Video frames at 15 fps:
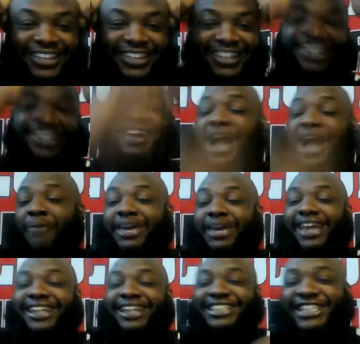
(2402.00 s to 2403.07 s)
look, I'm
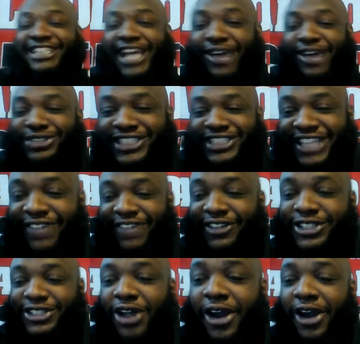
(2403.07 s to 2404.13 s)
getting the chills just even
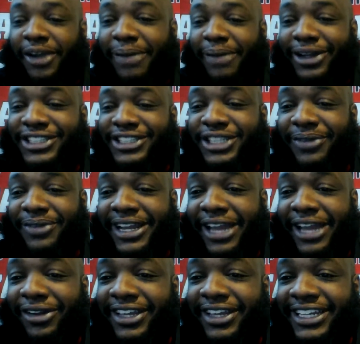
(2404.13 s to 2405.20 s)
talking about this shit right
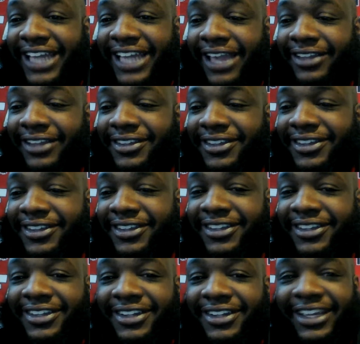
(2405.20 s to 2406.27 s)
now. Look at that.
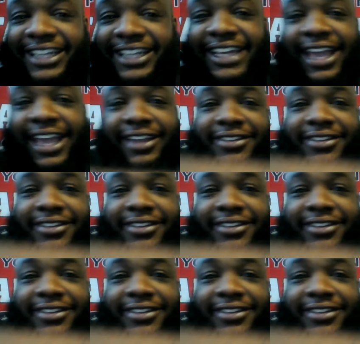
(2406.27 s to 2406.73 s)
Look at that.